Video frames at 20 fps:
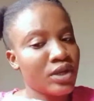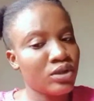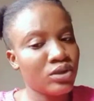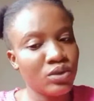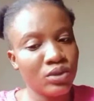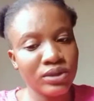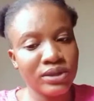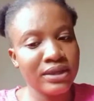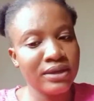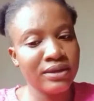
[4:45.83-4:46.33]

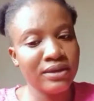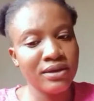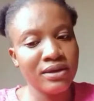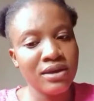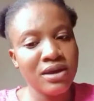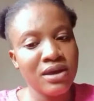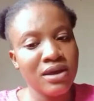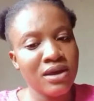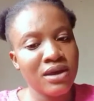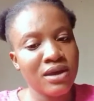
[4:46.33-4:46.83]
nothing
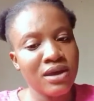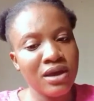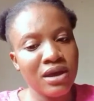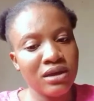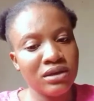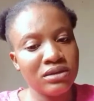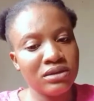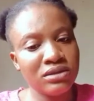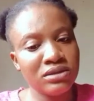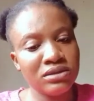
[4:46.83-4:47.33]

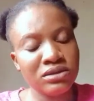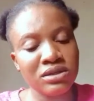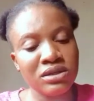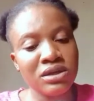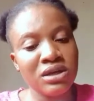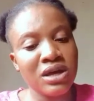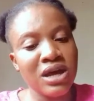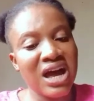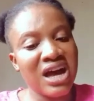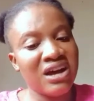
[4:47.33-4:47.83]
and
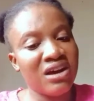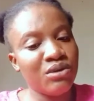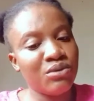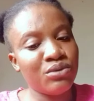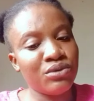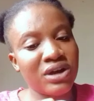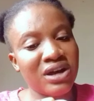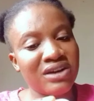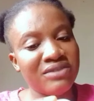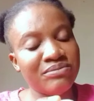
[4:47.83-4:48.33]

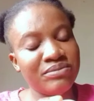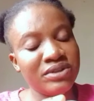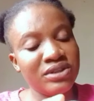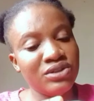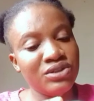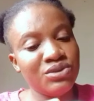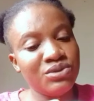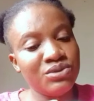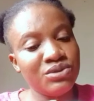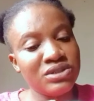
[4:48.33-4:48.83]
I'll, I've been
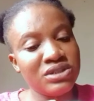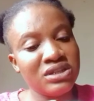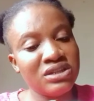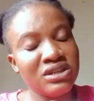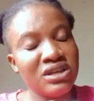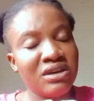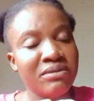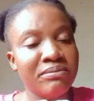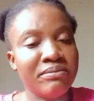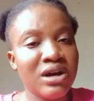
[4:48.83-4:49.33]

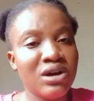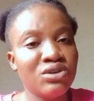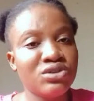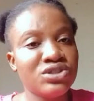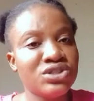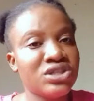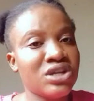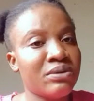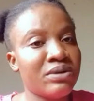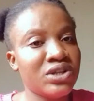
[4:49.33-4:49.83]
using a mild
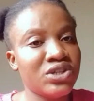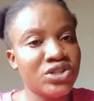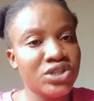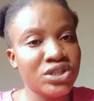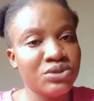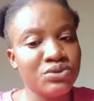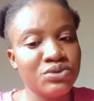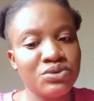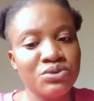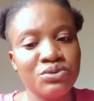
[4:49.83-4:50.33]
shower
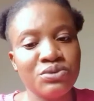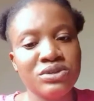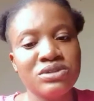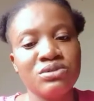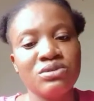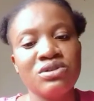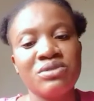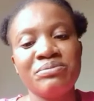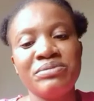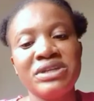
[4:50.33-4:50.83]
gel so it
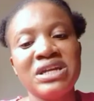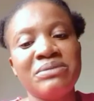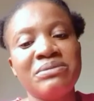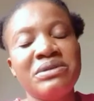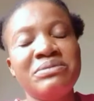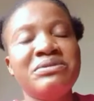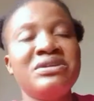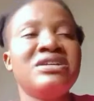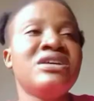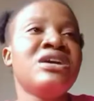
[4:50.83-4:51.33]
will not be that
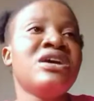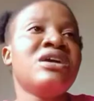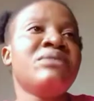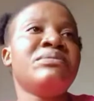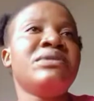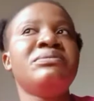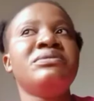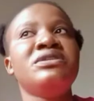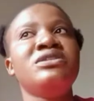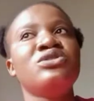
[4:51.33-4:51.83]
maybe
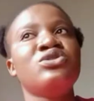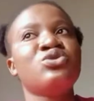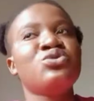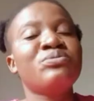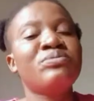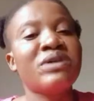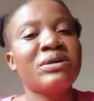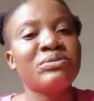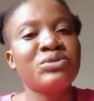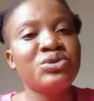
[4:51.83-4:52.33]
maybe the
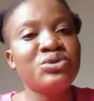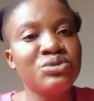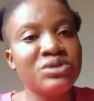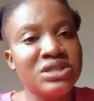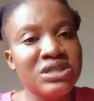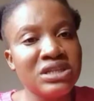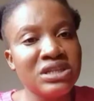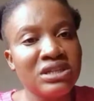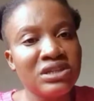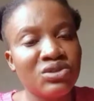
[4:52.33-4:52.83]
soap I'm
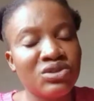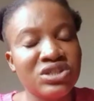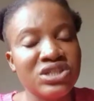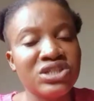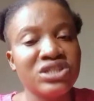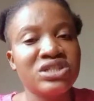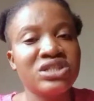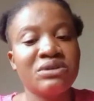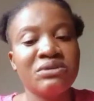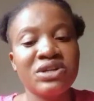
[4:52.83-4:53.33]
using or the
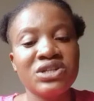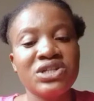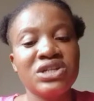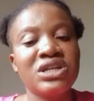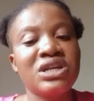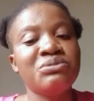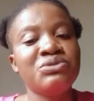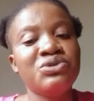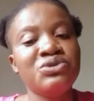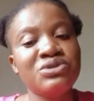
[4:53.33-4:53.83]
shower
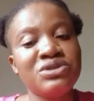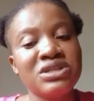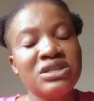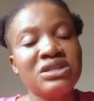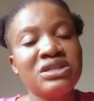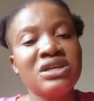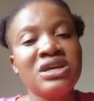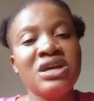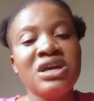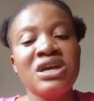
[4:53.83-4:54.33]
gel I'm
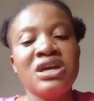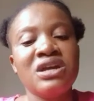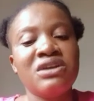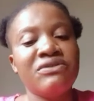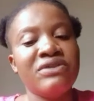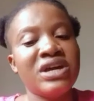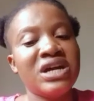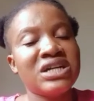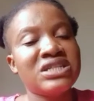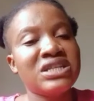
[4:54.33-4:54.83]
using
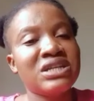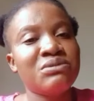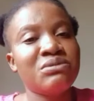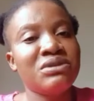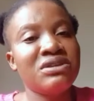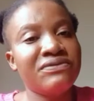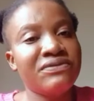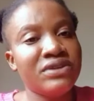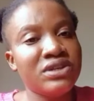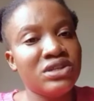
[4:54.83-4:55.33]
reacted with
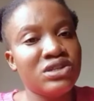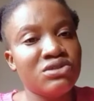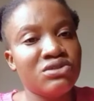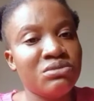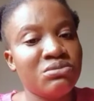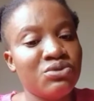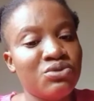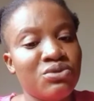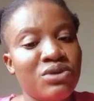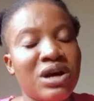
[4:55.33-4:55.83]
the face
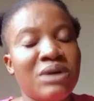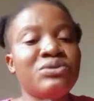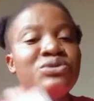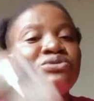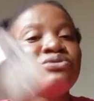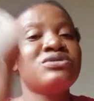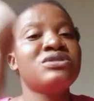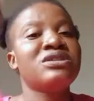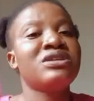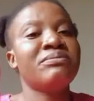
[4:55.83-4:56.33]
cream no I'm
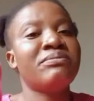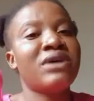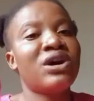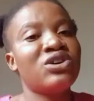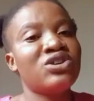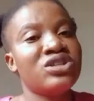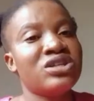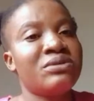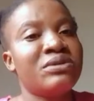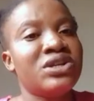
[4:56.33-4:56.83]
using a
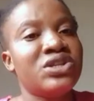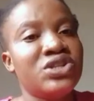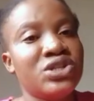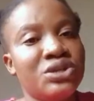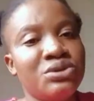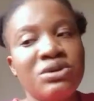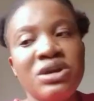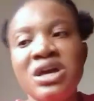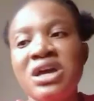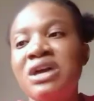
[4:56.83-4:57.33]
mild shower
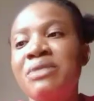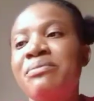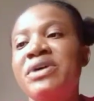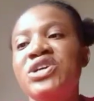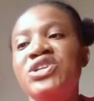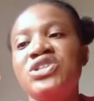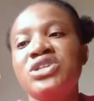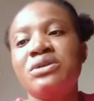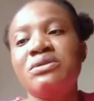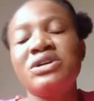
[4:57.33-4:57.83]
gel my
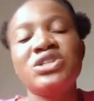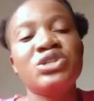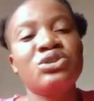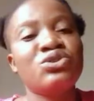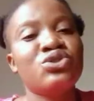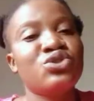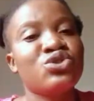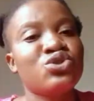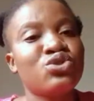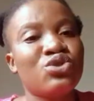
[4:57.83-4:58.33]
shower
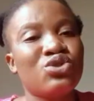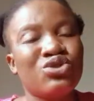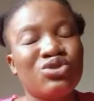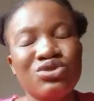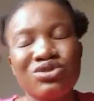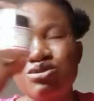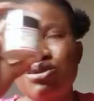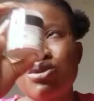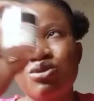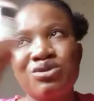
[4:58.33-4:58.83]
gel does not
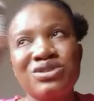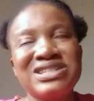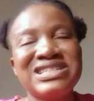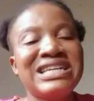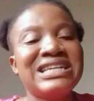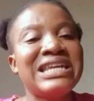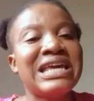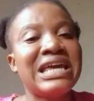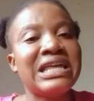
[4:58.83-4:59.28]
does not contain